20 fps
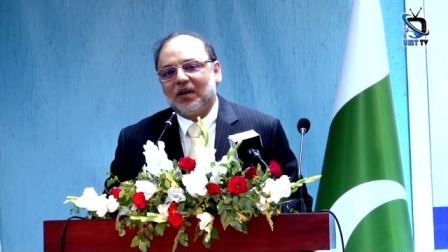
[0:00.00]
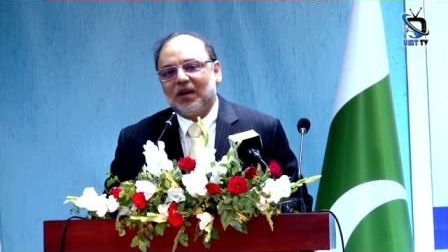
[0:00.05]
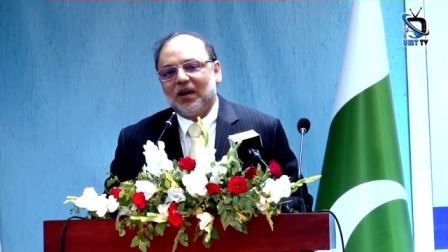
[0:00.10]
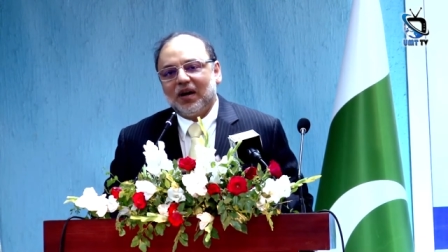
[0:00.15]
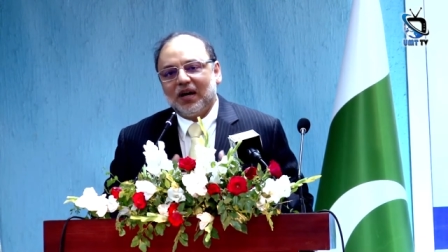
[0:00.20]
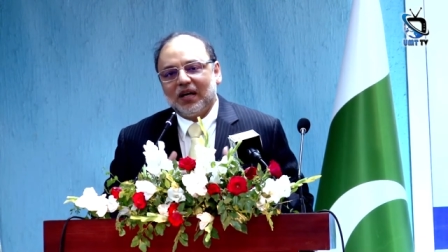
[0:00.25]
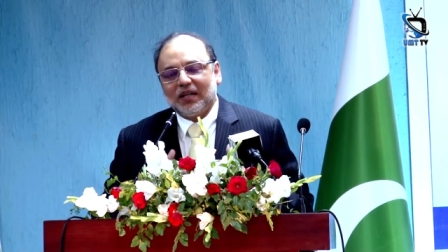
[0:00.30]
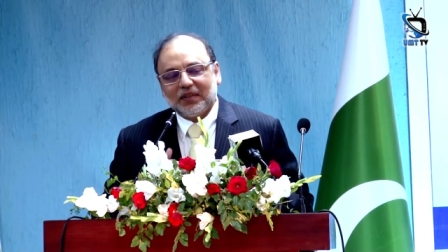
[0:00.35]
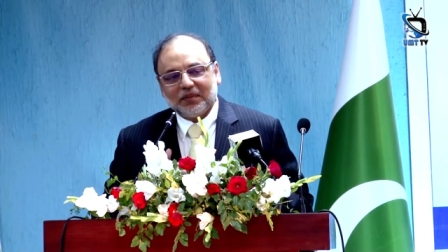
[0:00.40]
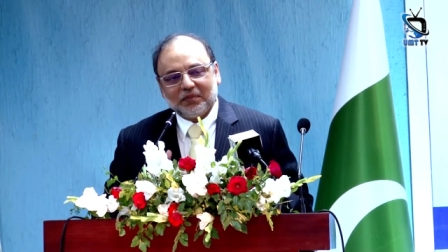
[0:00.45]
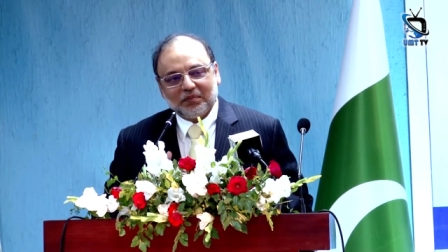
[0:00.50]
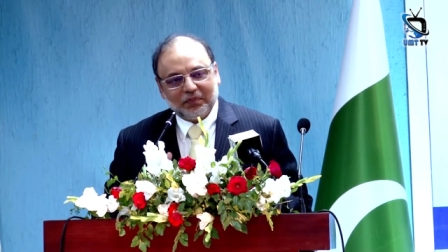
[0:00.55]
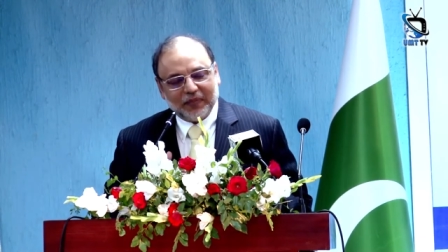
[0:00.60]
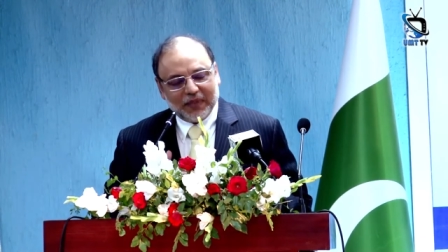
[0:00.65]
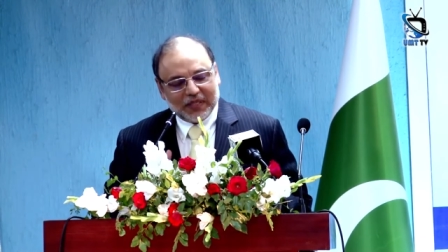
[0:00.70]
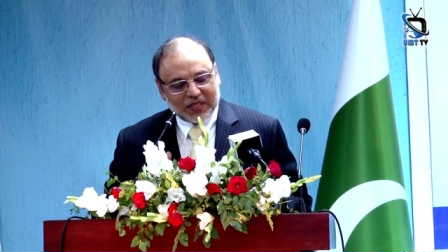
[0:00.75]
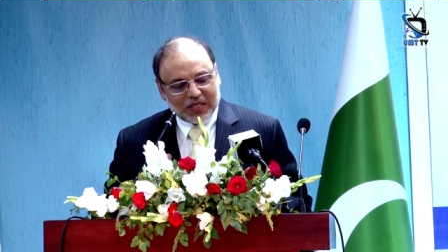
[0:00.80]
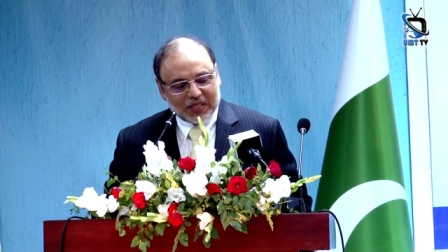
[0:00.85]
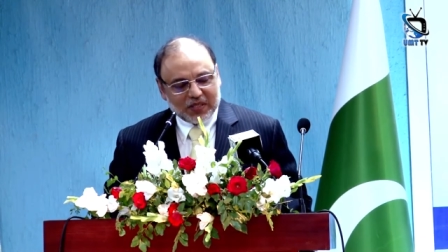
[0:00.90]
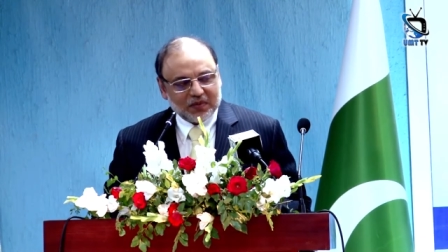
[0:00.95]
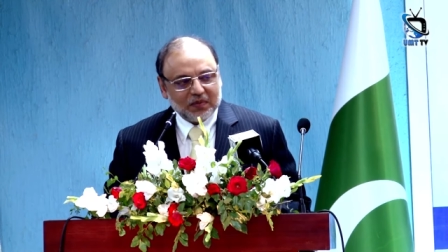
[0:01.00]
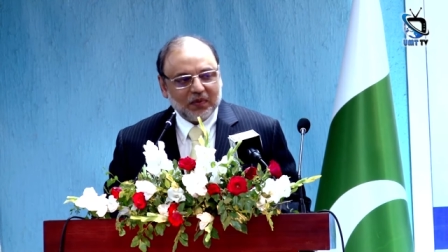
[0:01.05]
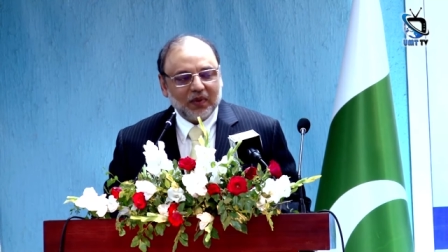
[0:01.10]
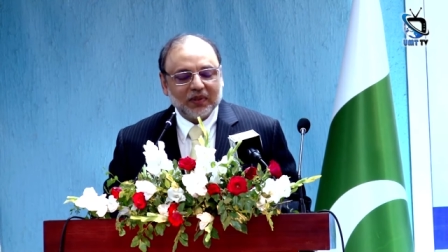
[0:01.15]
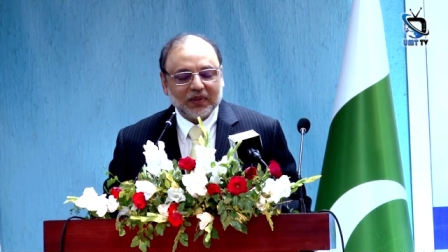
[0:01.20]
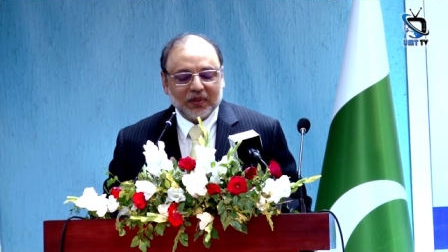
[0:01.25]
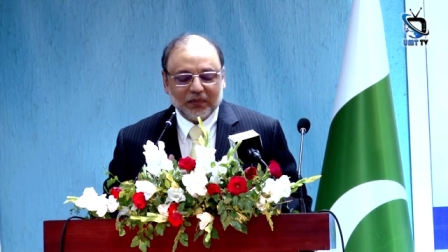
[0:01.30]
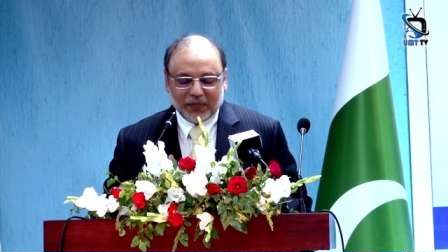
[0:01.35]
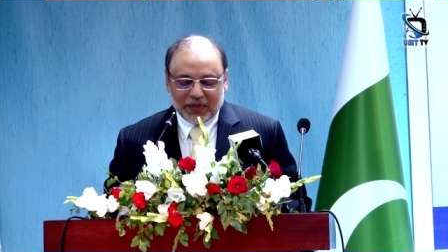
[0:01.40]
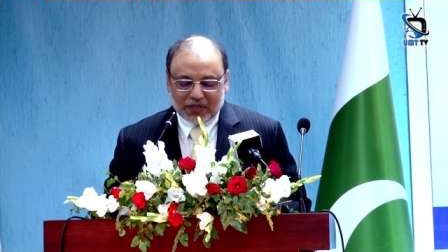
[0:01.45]
on basis
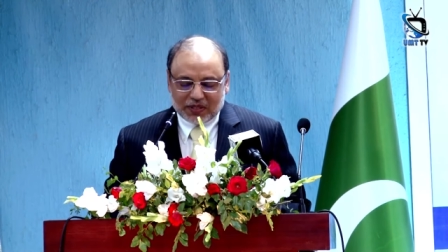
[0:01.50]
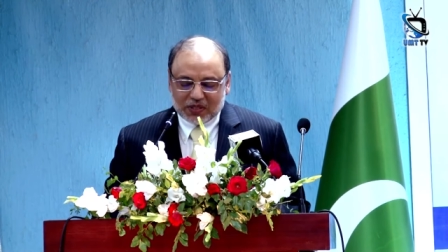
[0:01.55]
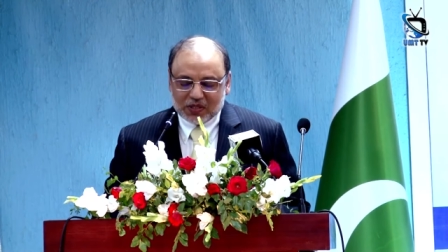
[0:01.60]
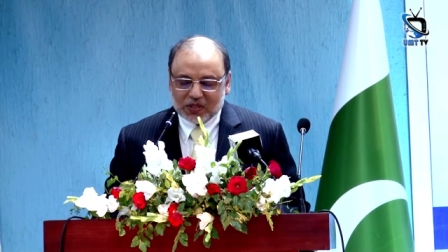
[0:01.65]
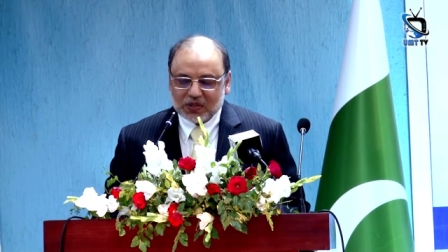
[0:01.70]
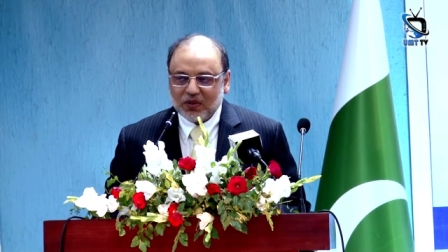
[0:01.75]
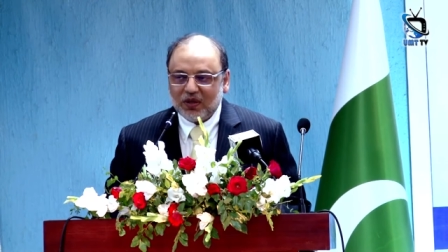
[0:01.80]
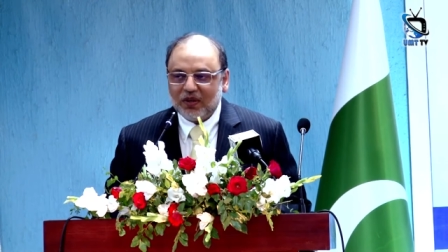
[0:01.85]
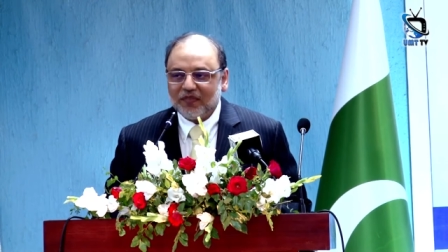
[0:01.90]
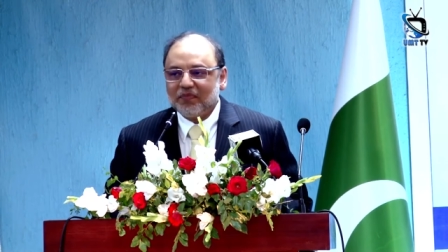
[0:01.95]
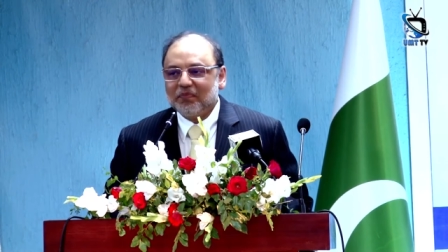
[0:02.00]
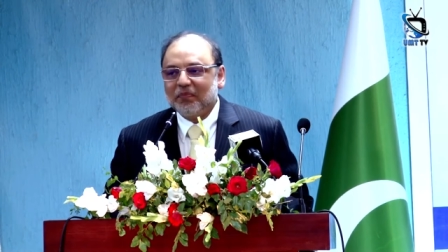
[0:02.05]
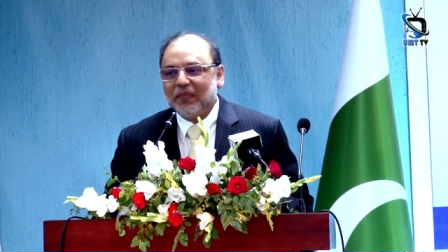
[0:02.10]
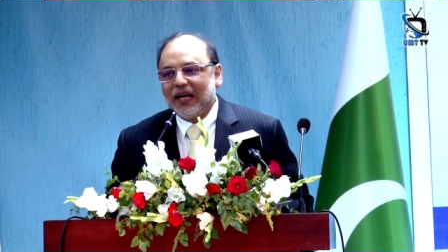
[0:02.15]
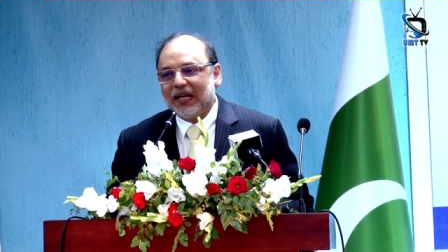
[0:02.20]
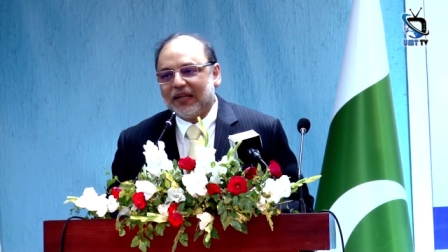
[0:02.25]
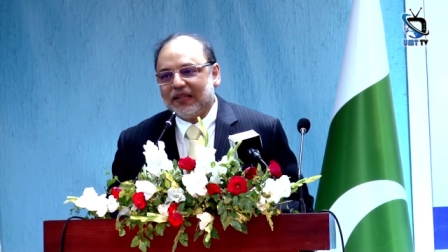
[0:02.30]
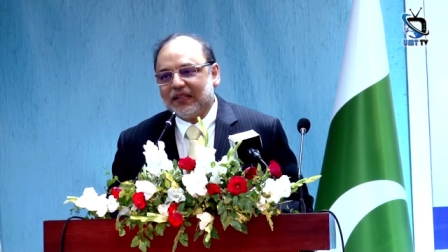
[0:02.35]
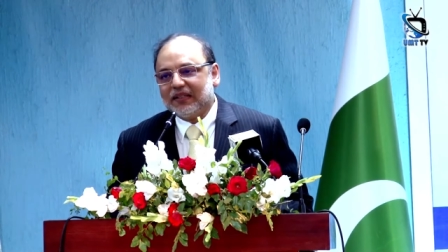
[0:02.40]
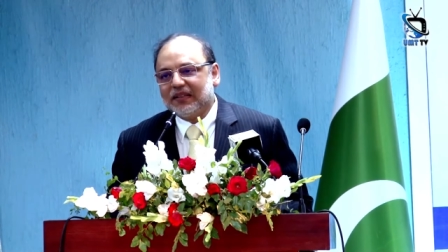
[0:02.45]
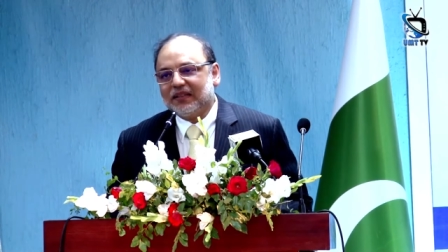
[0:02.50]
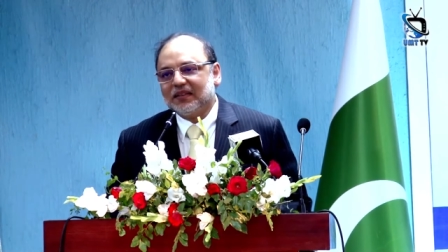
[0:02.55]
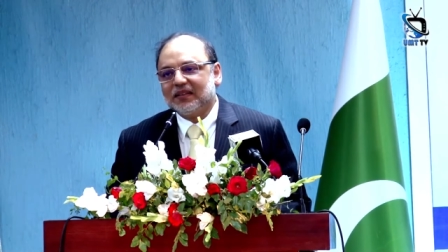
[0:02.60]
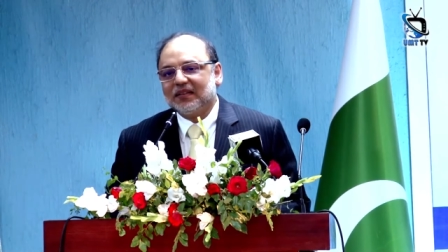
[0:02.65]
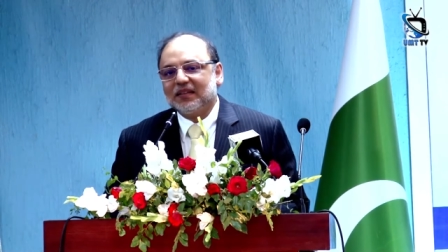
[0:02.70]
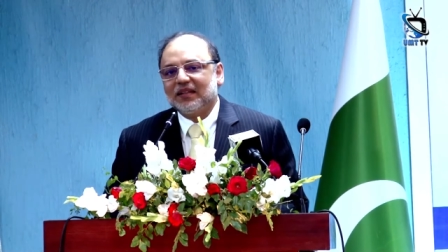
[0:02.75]
on the basis of merit.